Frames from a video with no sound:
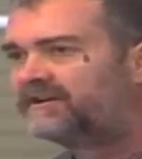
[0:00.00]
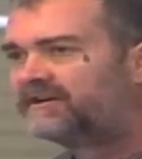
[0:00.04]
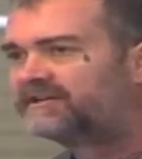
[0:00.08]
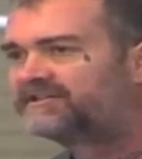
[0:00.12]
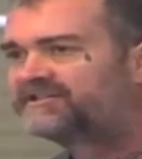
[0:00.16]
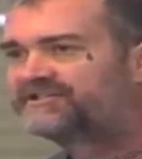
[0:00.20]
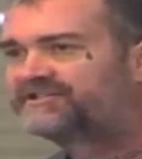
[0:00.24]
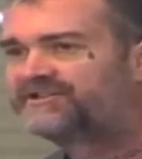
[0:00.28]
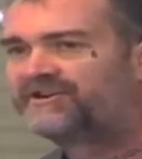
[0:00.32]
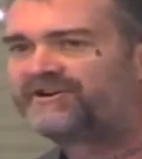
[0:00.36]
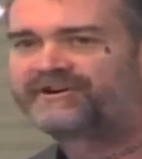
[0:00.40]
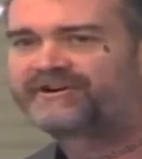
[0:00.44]

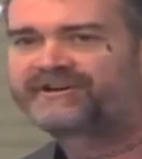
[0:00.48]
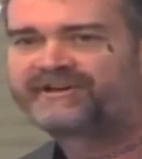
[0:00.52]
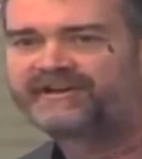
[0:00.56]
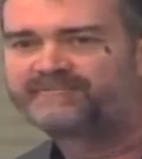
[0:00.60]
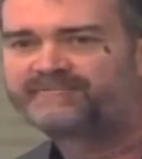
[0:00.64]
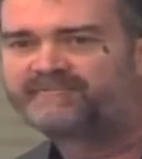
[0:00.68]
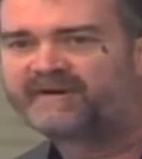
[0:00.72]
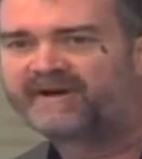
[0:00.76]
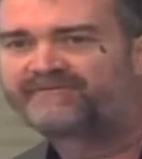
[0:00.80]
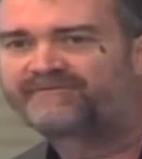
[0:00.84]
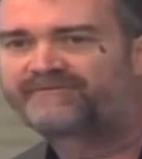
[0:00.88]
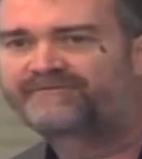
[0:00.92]
us
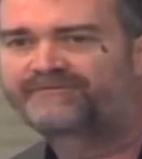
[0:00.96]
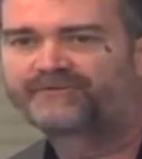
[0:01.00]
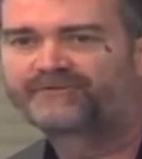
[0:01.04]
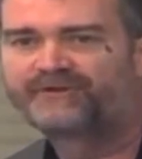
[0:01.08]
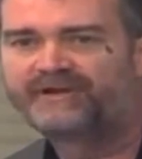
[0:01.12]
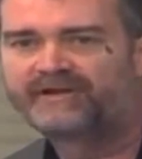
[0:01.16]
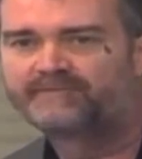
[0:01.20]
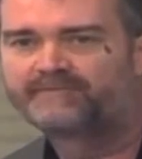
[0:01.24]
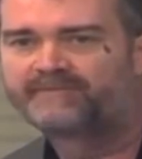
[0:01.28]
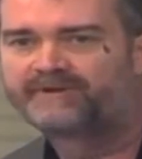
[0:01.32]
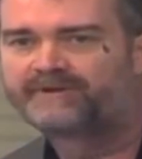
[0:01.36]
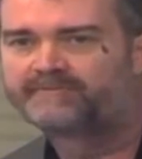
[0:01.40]
talking about
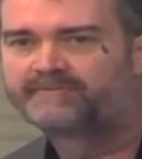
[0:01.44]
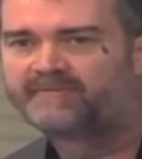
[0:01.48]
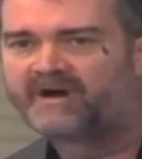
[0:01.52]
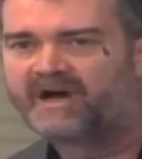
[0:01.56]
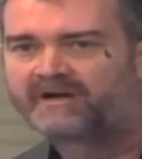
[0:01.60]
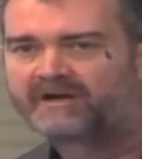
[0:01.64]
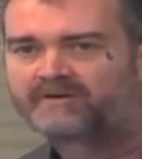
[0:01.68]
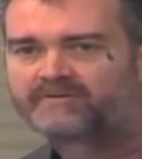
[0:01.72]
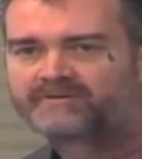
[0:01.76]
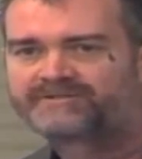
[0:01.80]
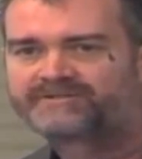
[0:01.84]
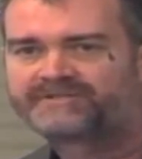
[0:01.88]
freedom and
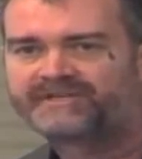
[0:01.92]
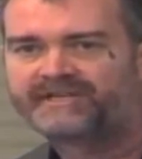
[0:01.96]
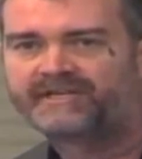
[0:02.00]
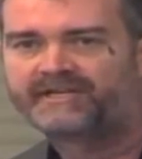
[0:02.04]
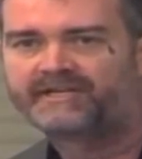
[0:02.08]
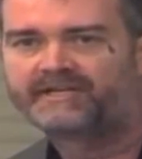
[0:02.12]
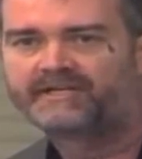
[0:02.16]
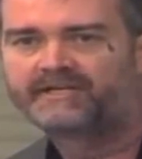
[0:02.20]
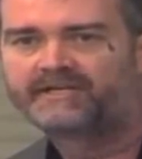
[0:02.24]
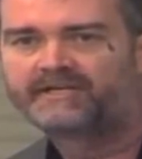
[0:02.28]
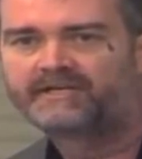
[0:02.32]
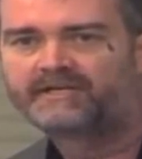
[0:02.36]

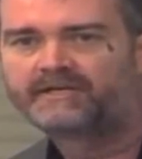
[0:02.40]
democracy.